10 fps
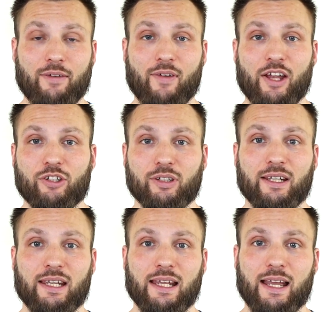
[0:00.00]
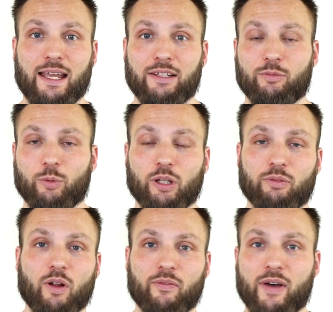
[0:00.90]
eventually it will
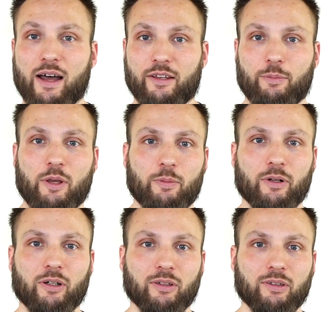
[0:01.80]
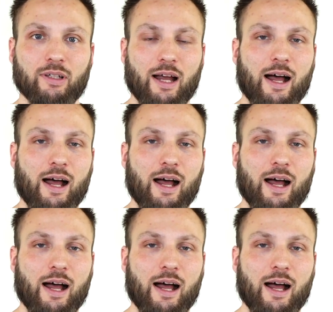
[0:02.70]
involve other people.